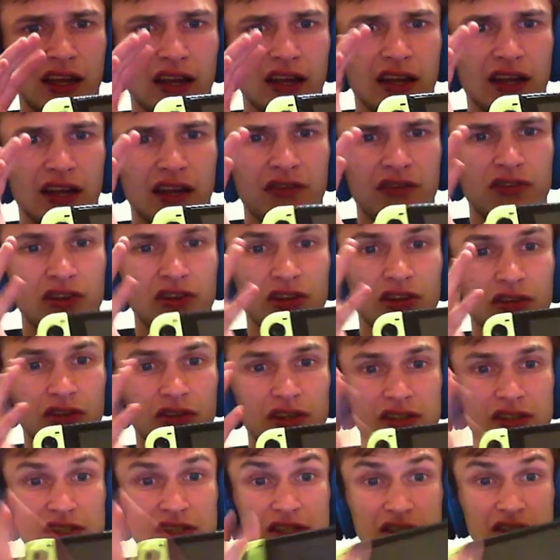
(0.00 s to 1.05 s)
even though
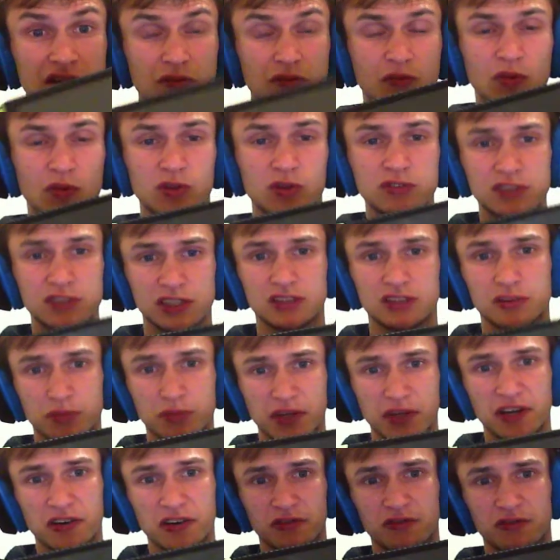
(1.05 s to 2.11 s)
this is the most
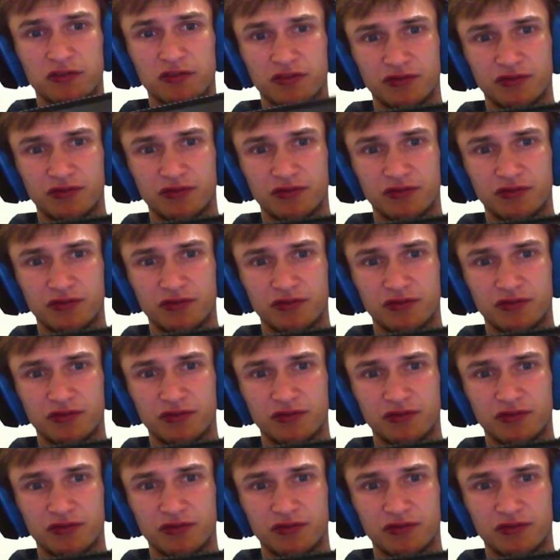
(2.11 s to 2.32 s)
underpowered